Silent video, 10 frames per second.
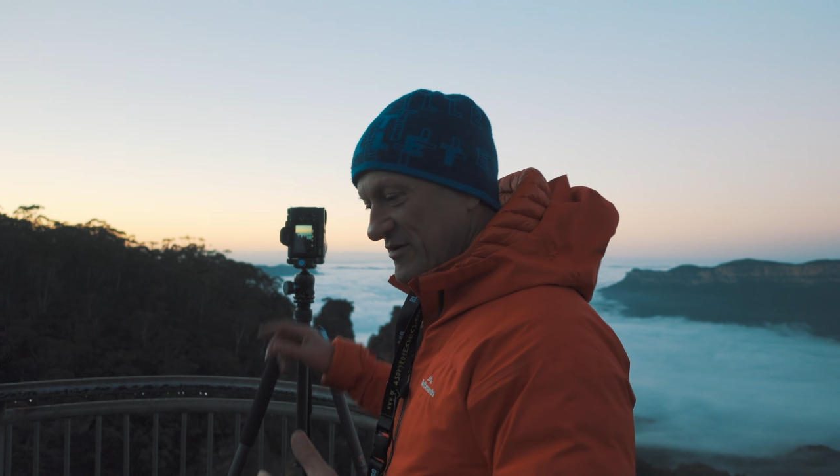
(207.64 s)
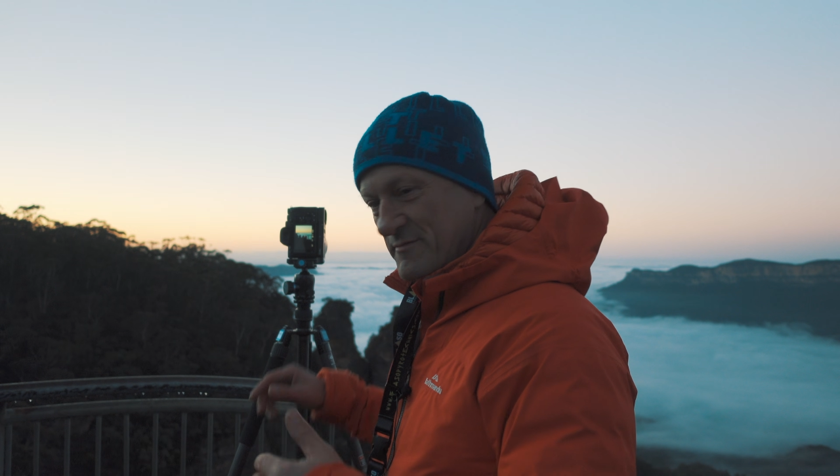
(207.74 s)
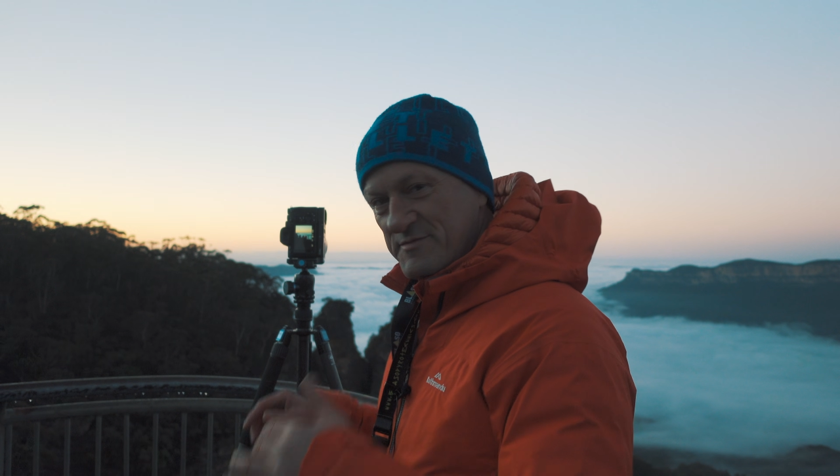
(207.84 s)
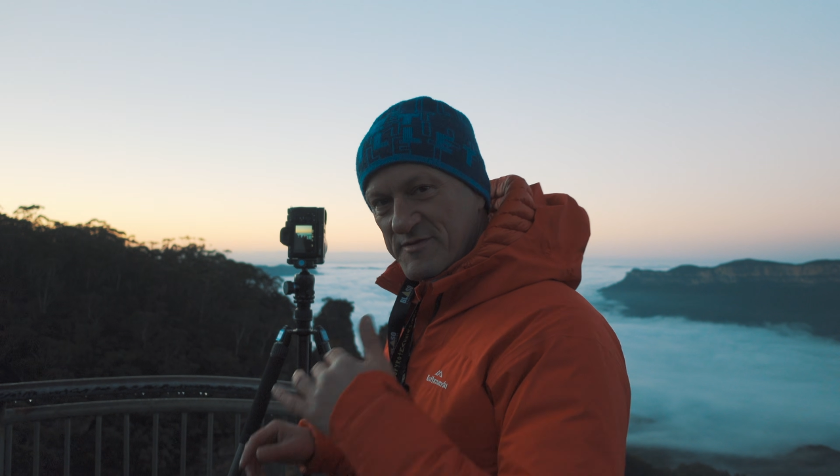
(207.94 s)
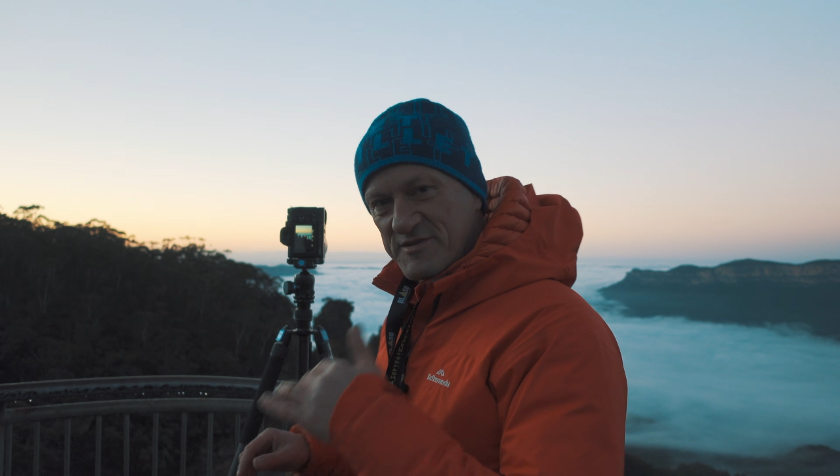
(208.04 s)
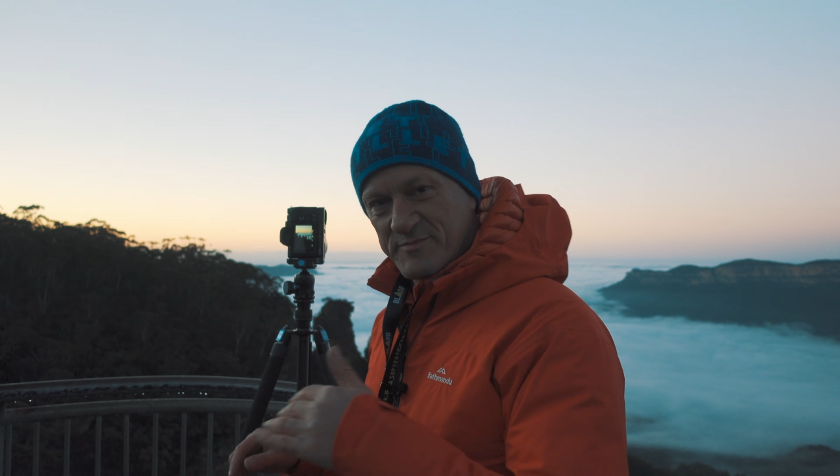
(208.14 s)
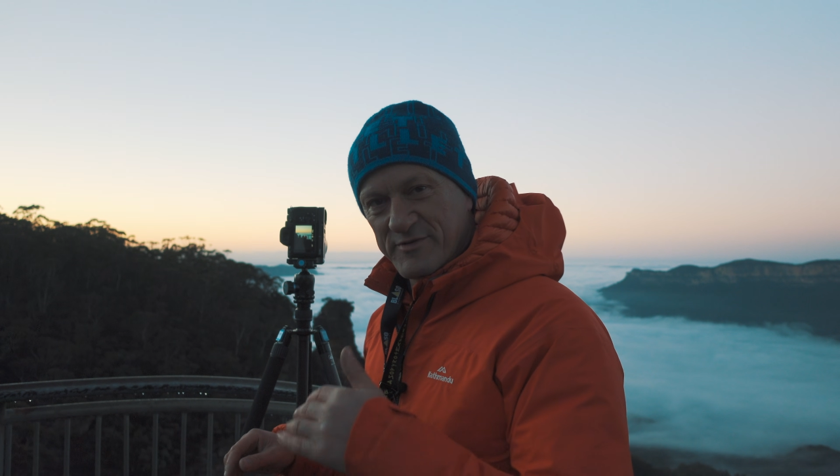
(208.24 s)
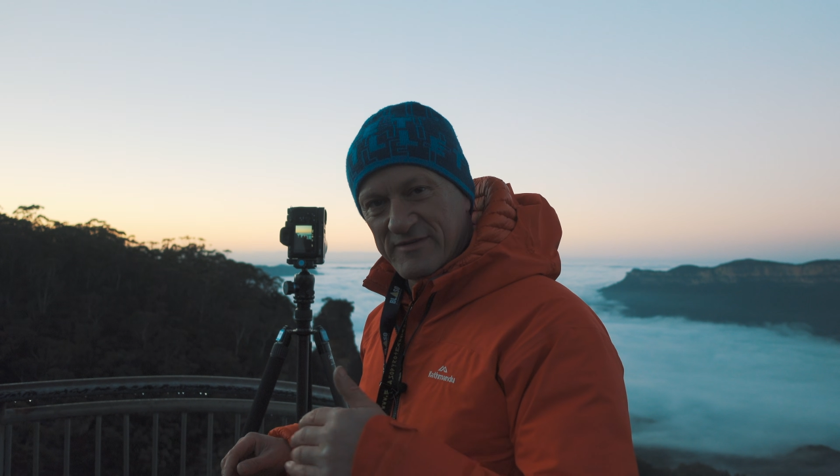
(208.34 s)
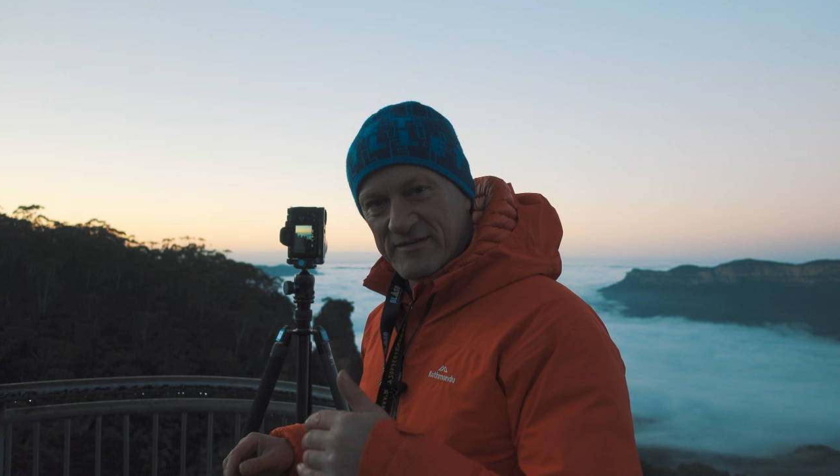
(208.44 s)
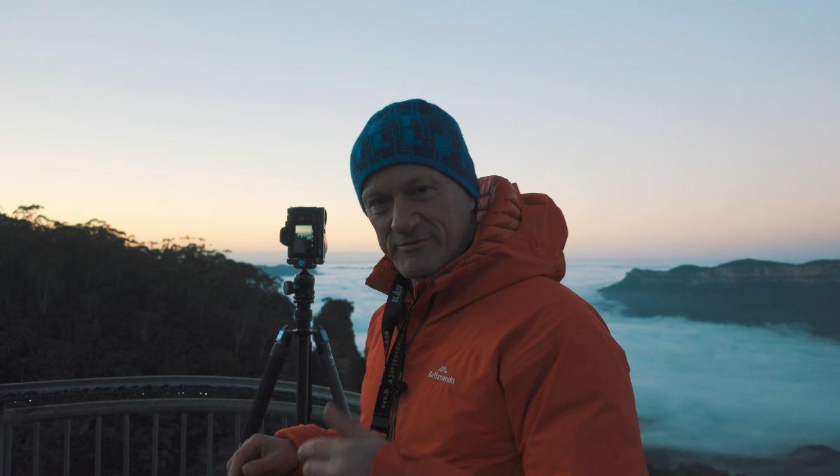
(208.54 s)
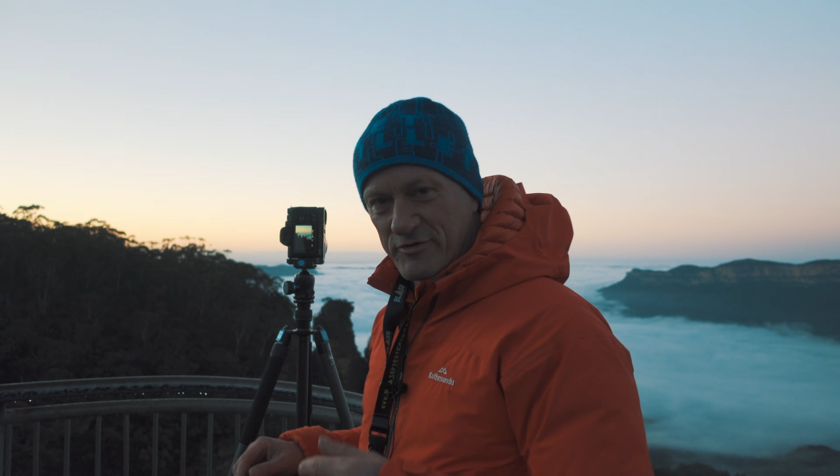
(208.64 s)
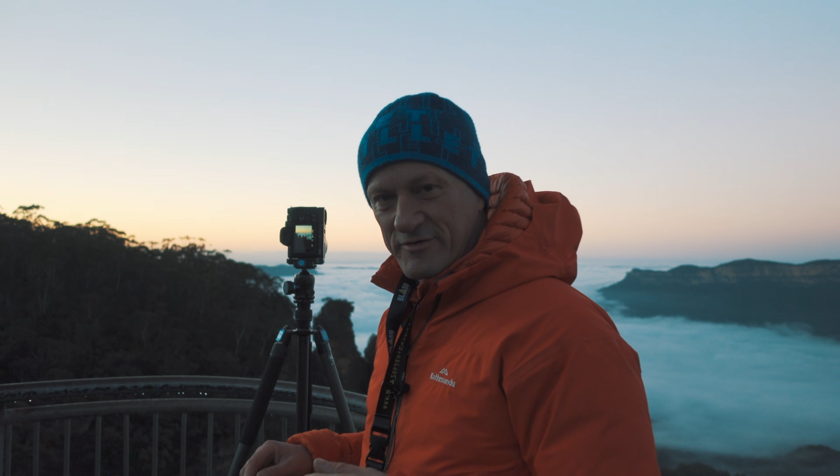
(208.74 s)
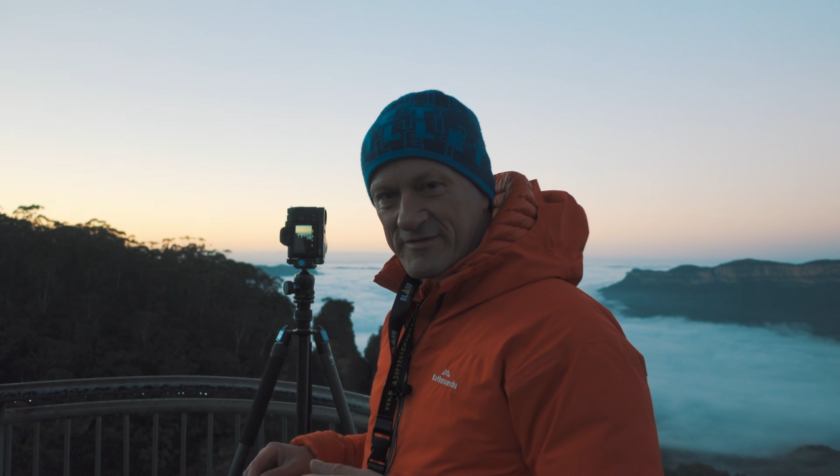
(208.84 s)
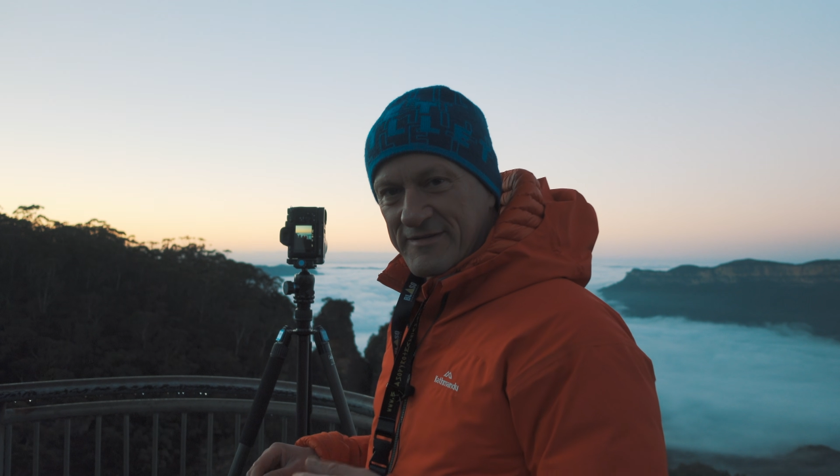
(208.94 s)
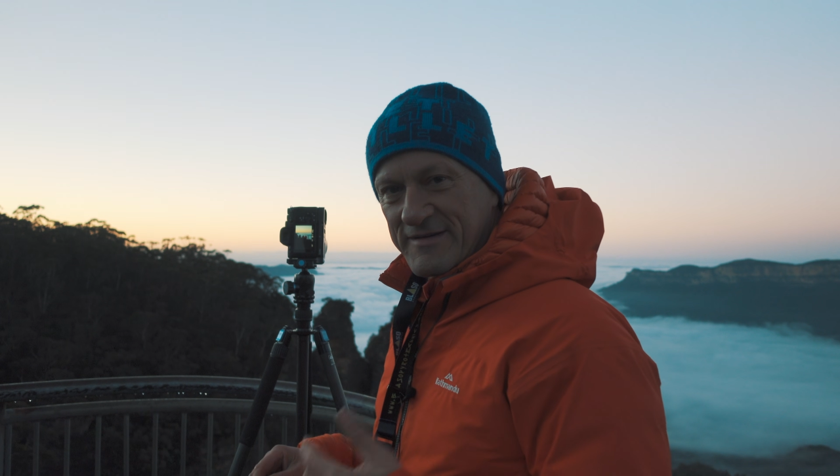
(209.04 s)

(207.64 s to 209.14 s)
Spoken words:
comes with a spirit level on it there,